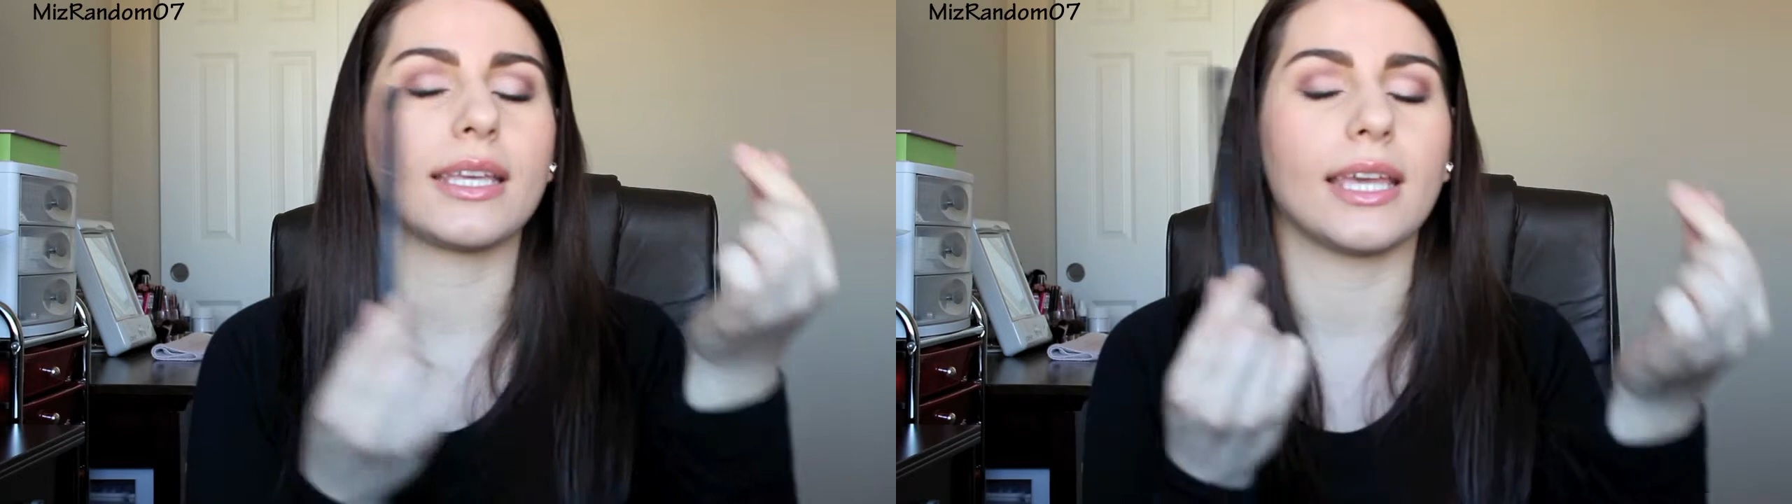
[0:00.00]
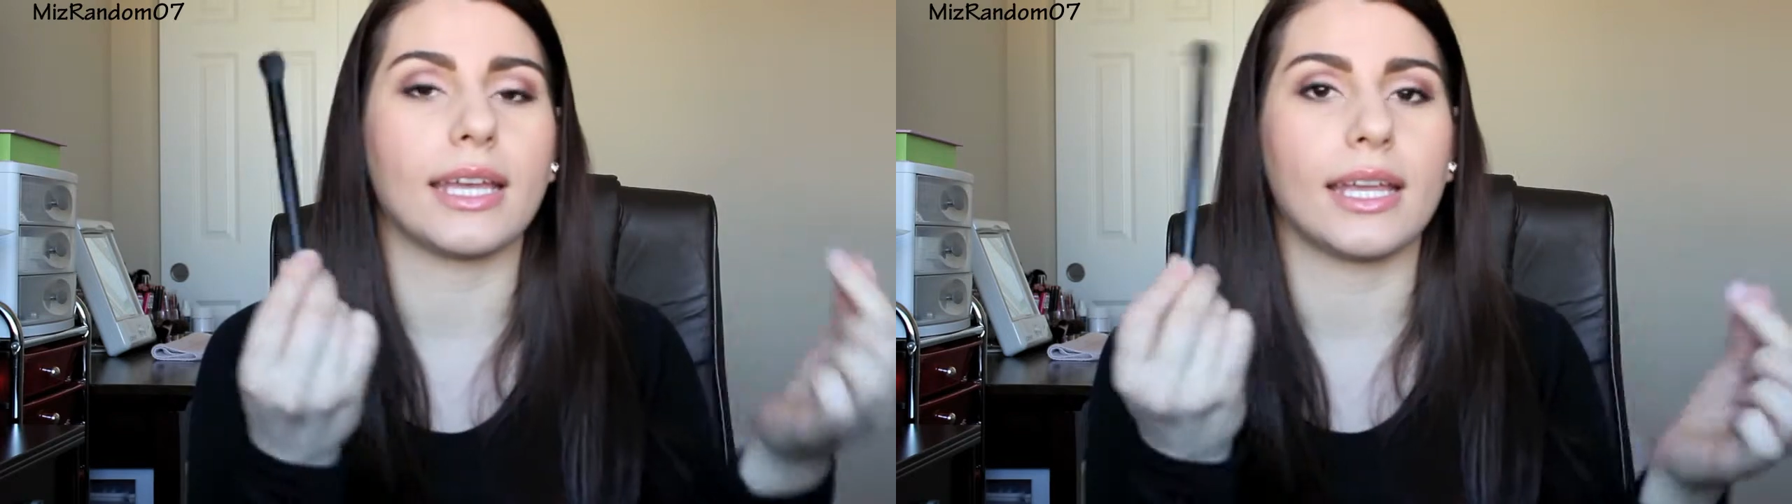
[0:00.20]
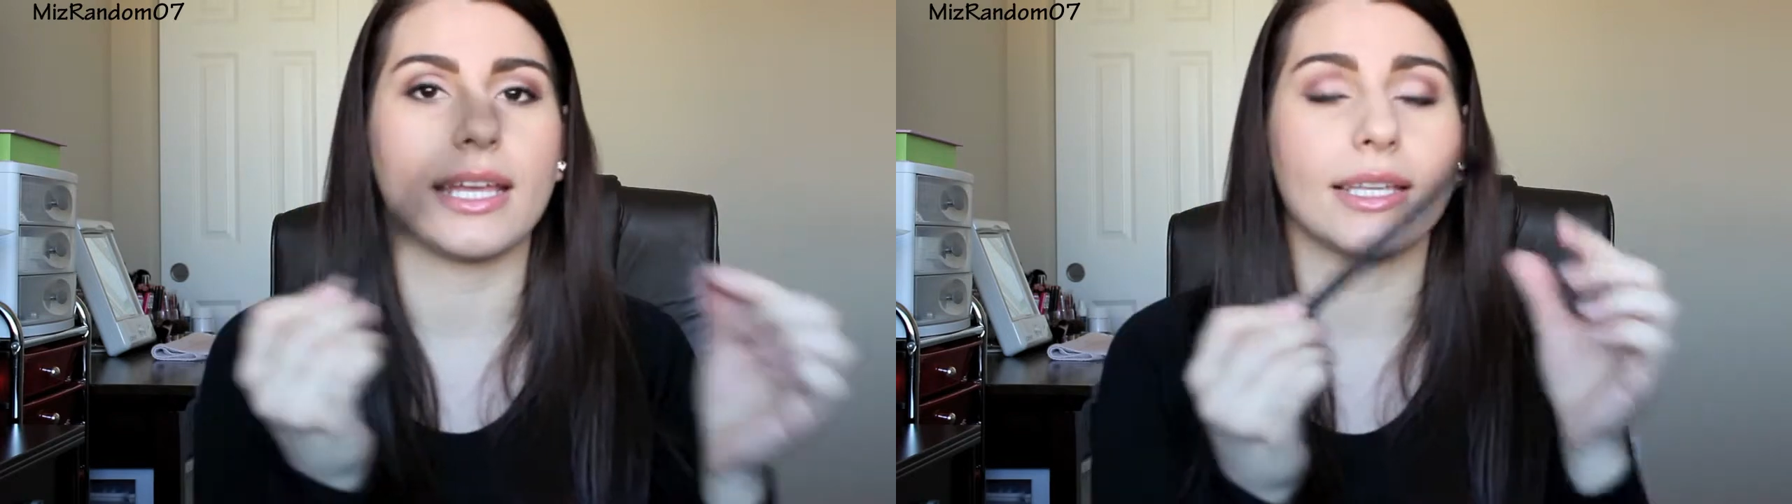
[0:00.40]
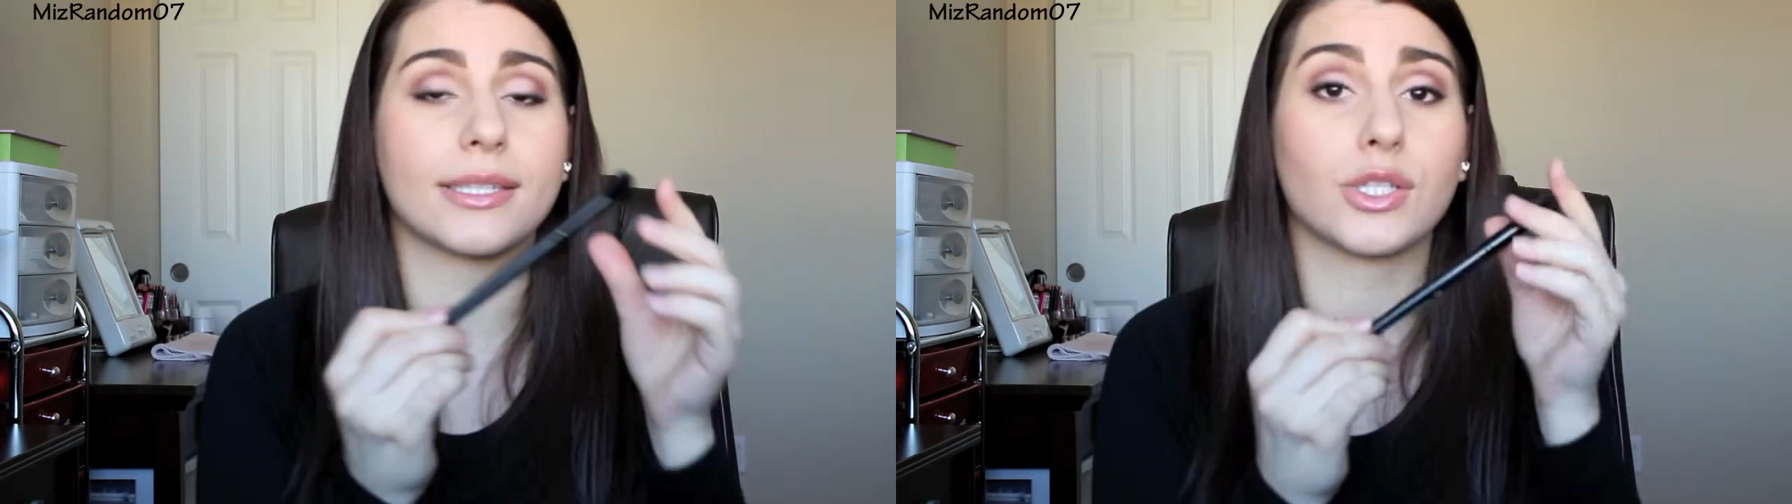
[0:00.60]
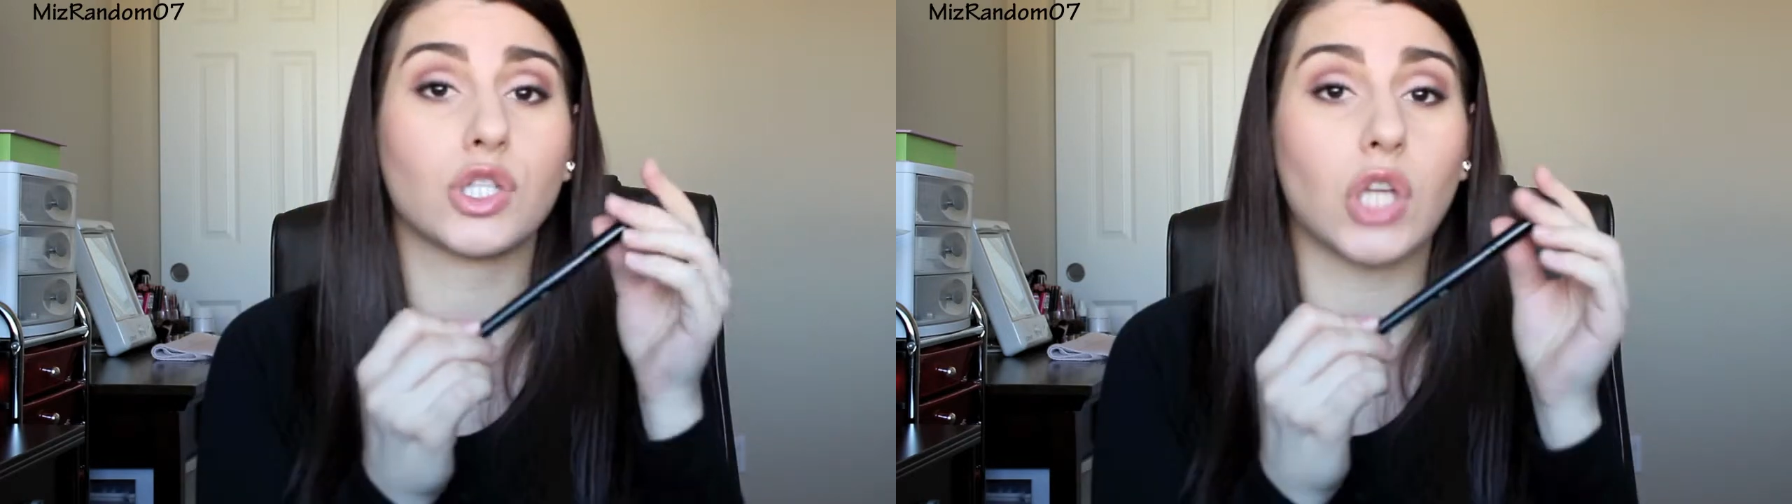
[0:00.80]
it is
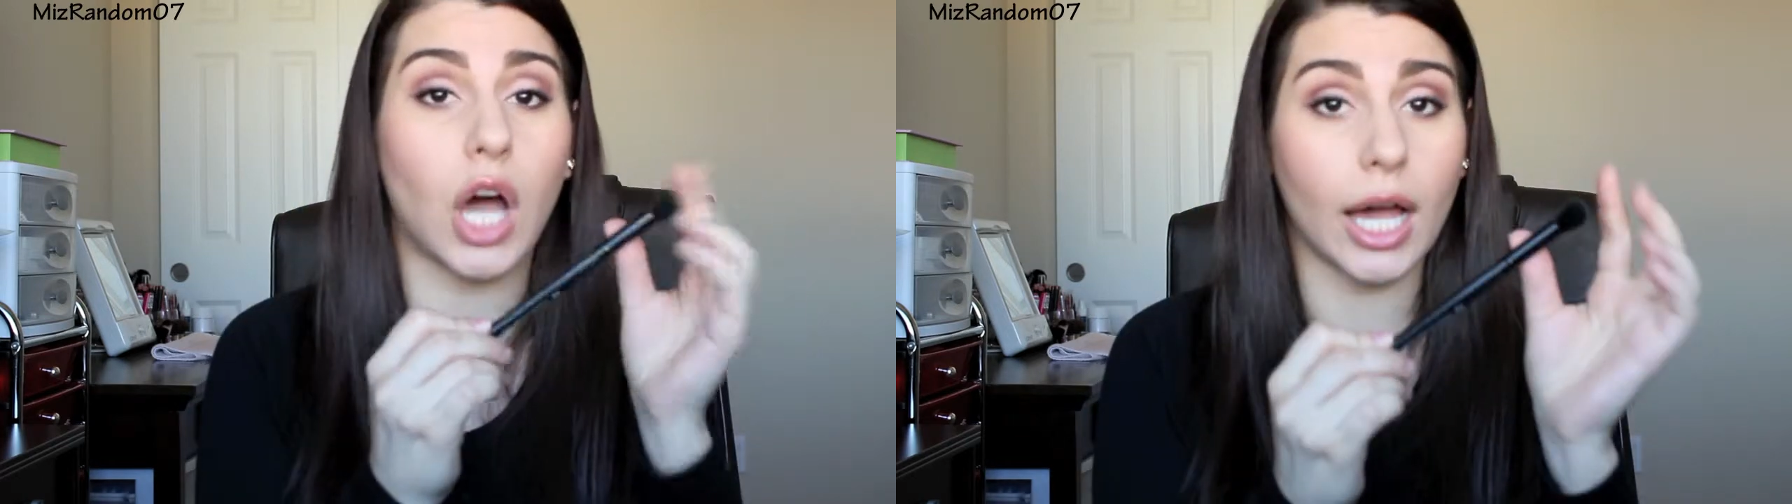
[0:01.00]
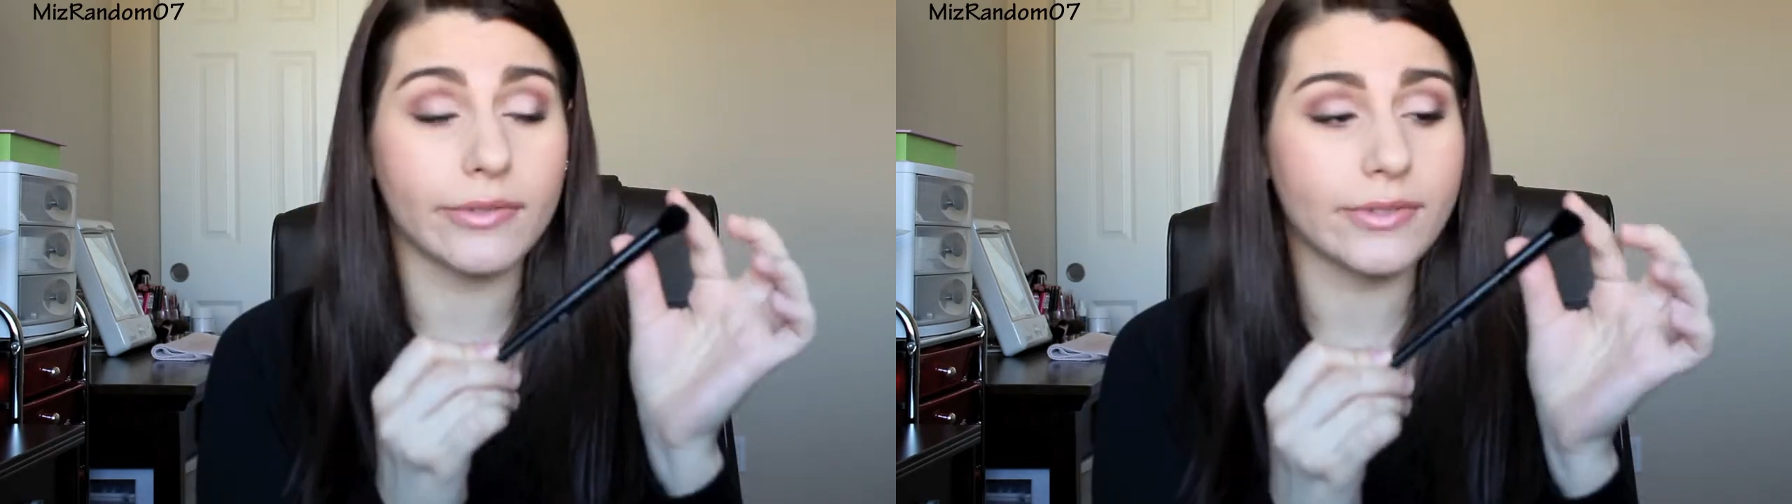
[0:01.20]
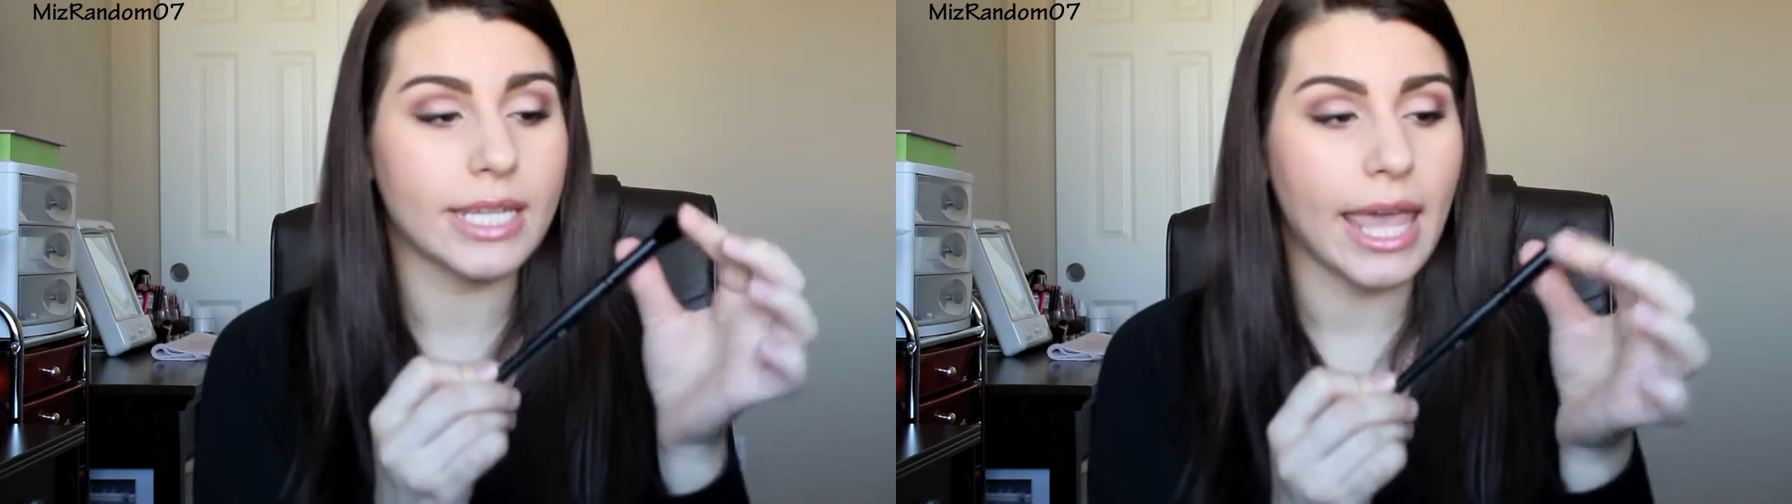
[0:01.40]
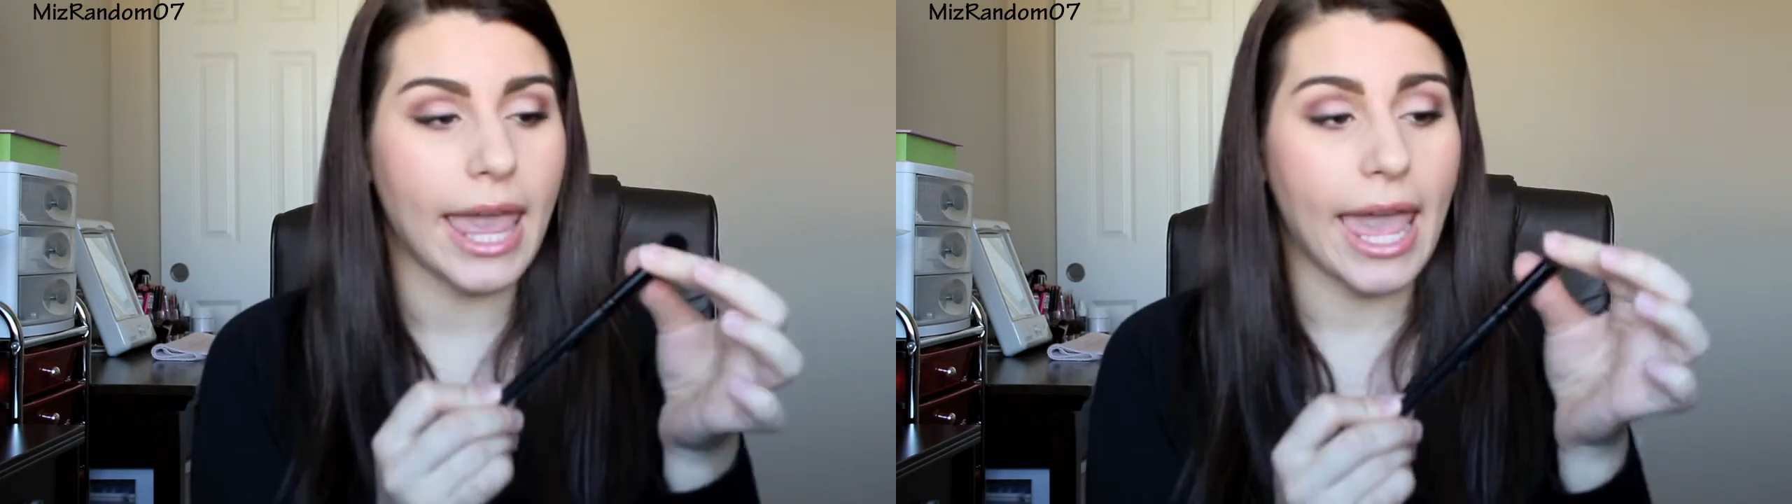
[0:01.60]
soft